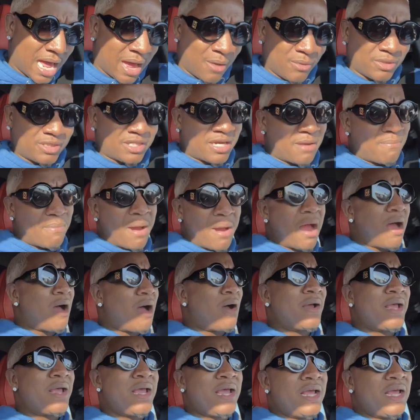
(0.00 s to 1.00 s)
I was just
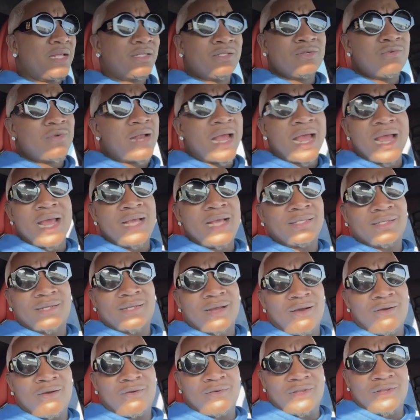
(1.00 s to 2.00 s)
bald head two days
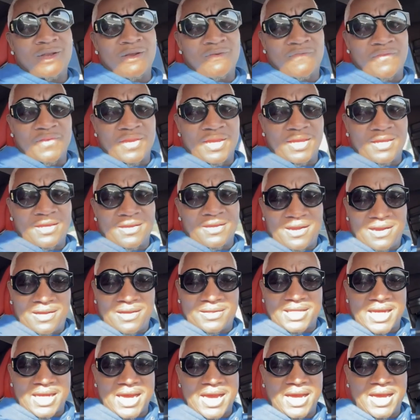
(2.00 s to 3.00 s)
ago. You don't forget, you
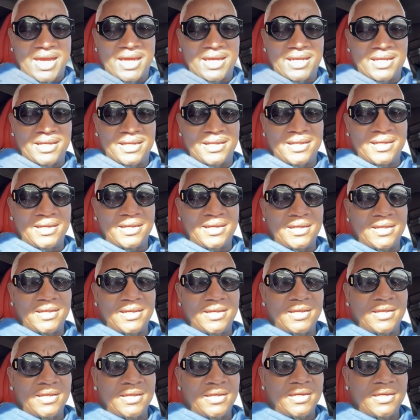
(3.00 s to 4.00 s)
know what I'm saying?
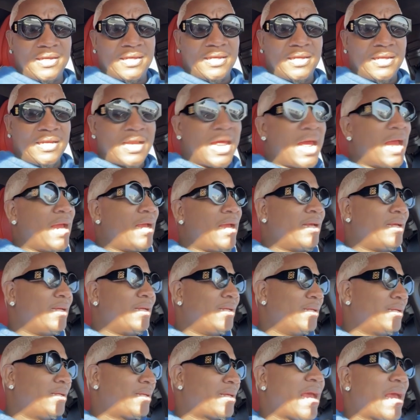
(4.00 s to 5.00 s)
Like
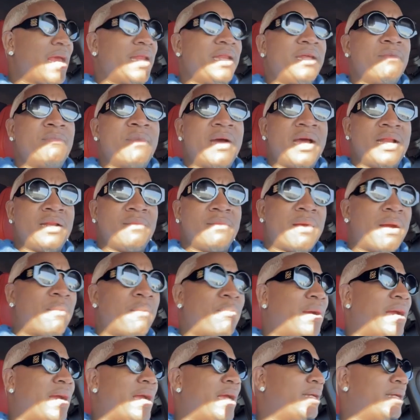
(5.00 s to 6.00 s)
KD Money,
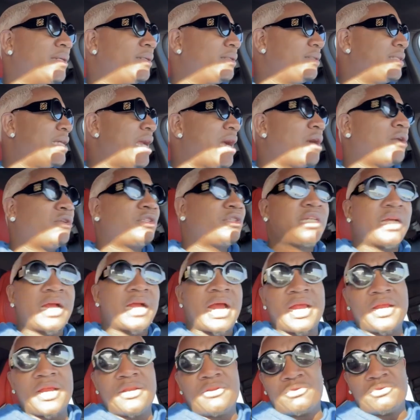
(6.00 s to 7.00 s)
my boy. Y'all go
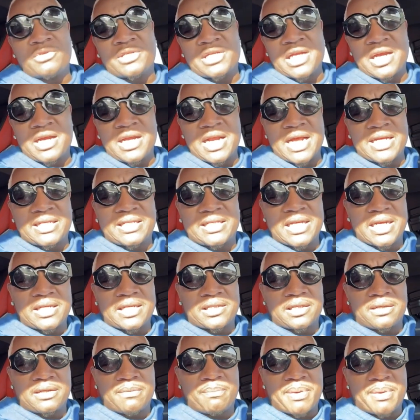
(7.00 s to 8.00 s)
check out his new single that
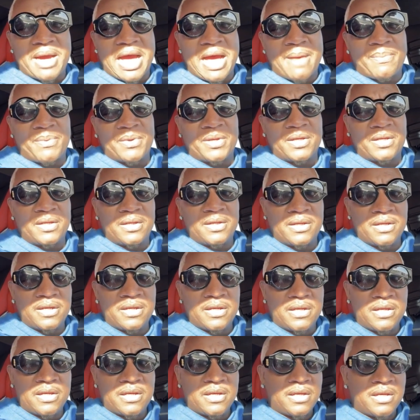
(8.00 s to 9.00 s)
Tesla popping.
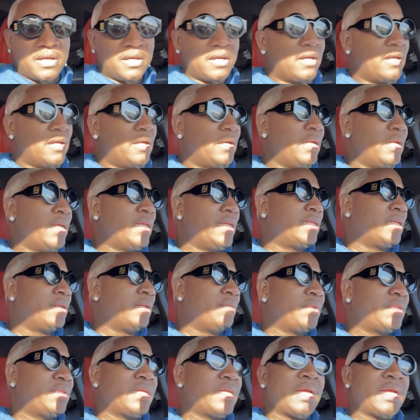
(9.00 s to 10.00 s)

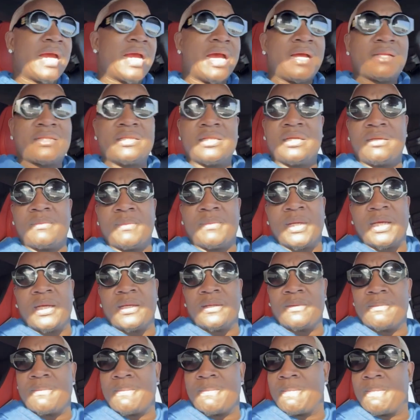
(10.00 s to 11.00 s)
Listen, let me tell y'all something,
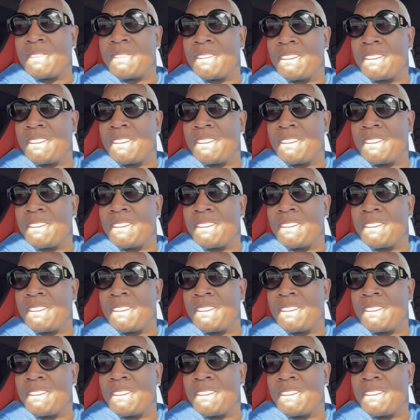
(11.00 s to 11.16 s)
man.